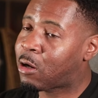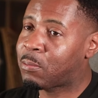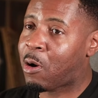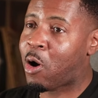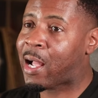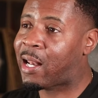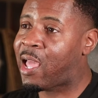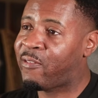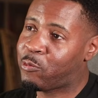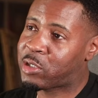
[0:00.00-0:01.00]
Talking about, I got a
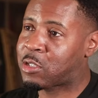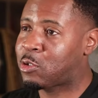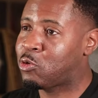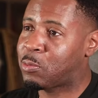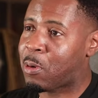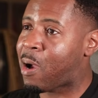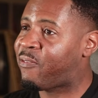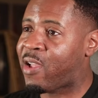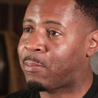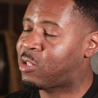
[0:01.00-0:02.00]
heavy restitution, but my
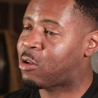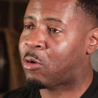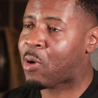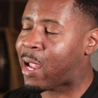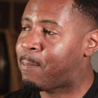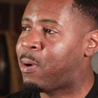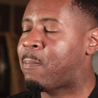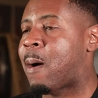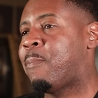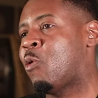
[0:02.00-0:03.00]
family's all right.
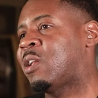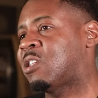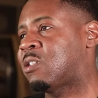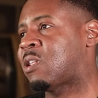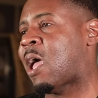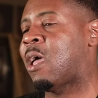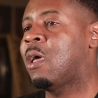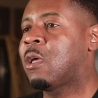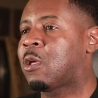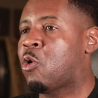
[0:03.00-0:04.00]
But my point is that
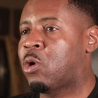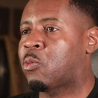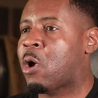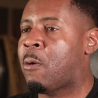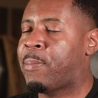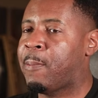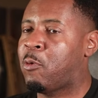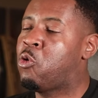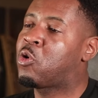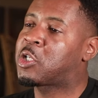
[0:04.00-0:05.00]
going around
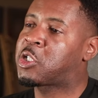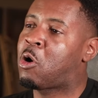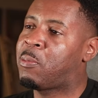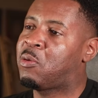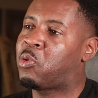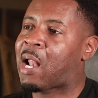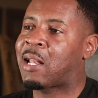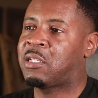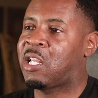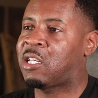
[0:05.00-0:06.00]
people who could show me what
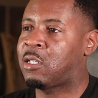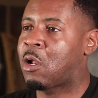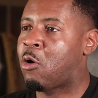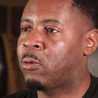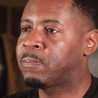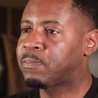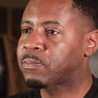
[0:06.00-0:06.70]
I didn't know,